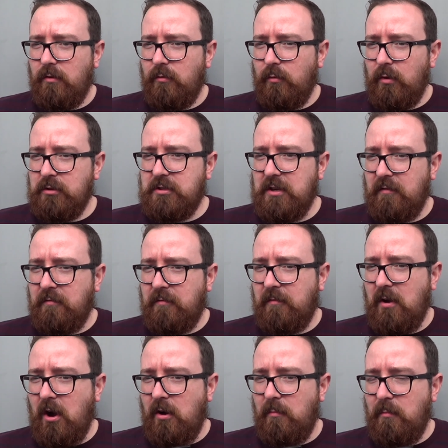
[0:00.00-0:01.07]
once I've
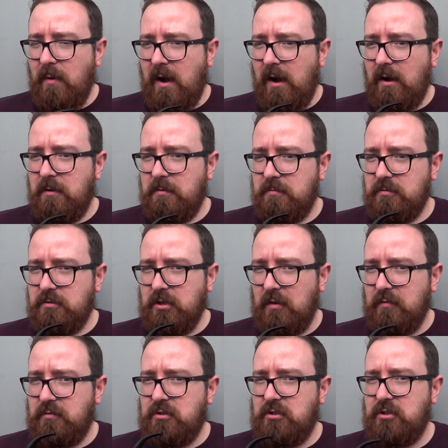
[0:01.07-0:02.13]
got my sort
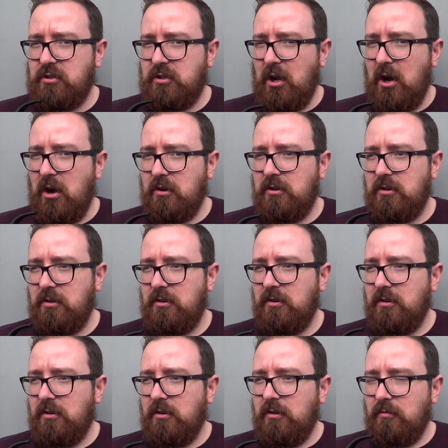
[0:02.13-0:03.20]
of stock
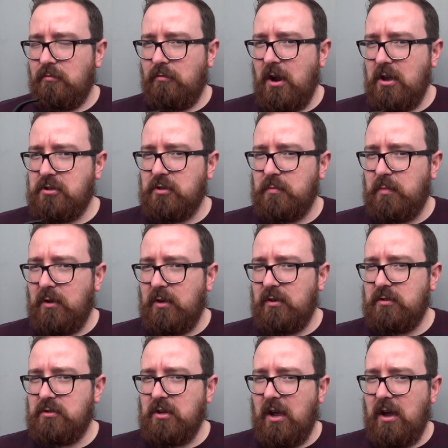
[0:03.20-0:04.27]

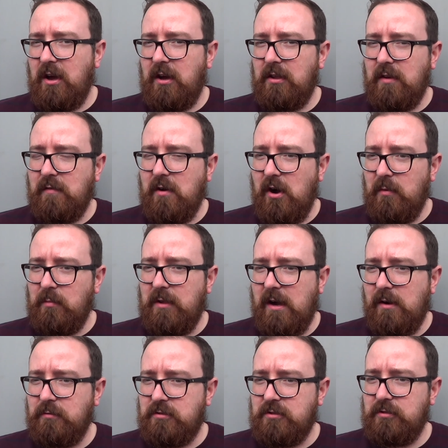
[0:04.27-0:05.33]
recipes and uh, I've got them
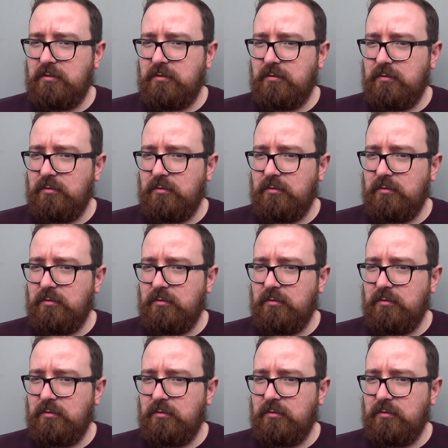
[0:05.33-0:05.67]
down to